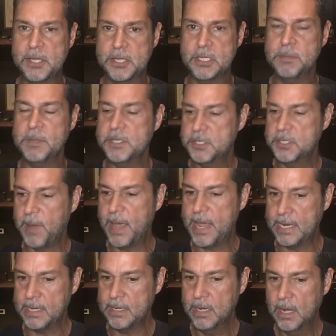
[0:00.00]
system in
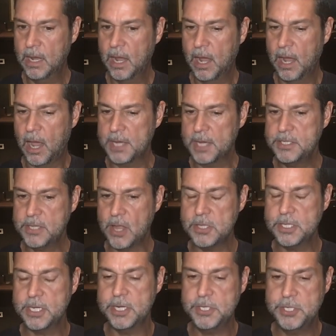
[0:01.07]
Spain, I
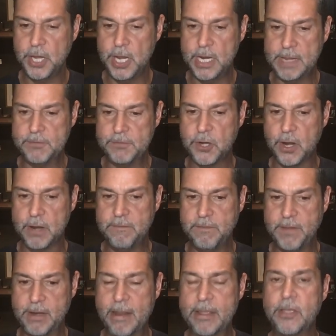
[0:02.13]
started a journey of trying to
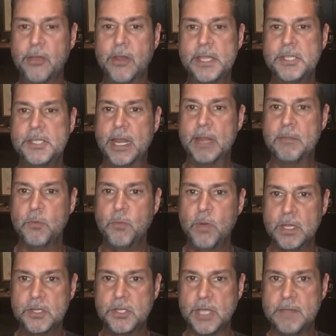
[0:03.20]
figure out, could I set up the
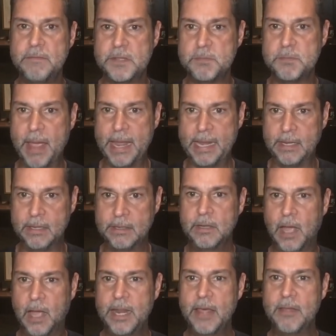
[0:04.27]
world's safest bank?
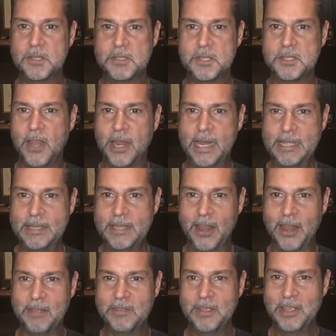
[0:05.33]
I know that's a slightly
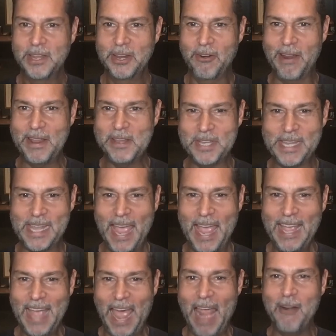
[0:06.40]
kind of crazy,
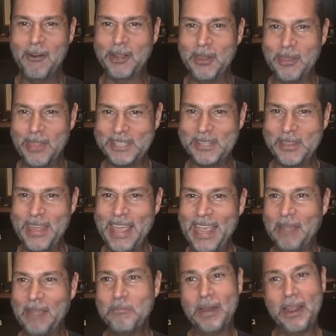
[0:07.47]
arrogant thing to
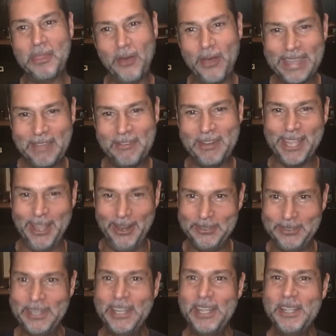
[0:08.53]
think, but I thought I'd give it a go.
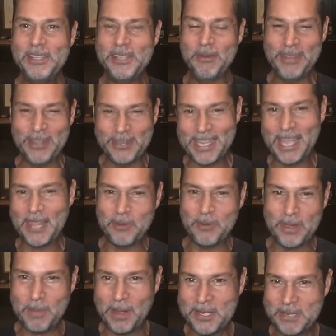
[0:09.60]
So we got together
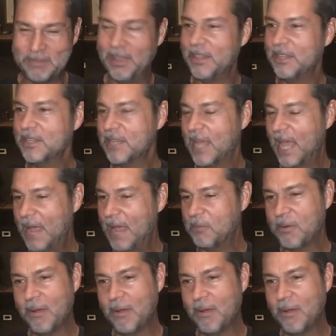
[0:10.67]
with a bunch of others, and we